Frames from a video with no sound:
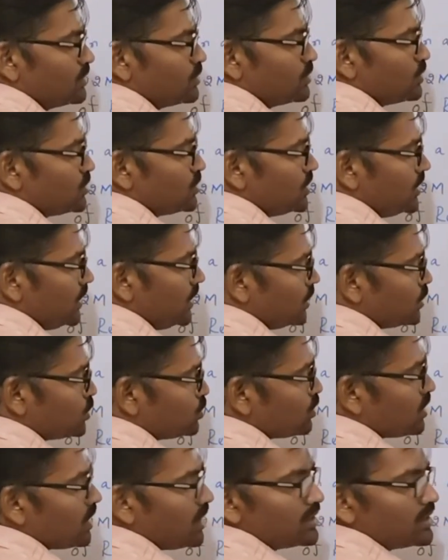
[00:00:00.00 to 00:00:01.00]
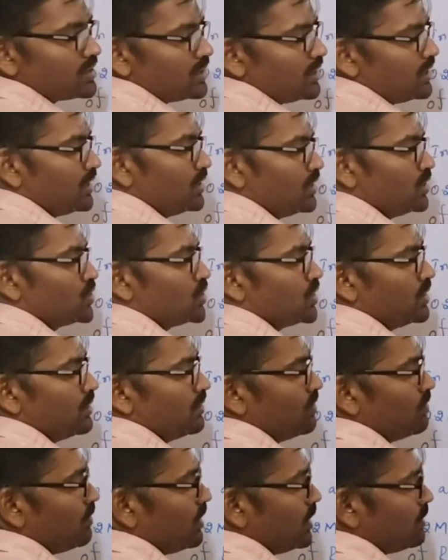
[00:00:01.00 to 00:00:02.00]
So C2 concentration,
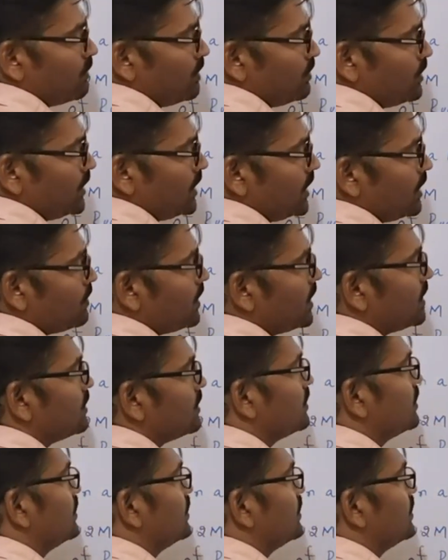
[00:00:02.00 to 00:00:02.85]
what will be there, man?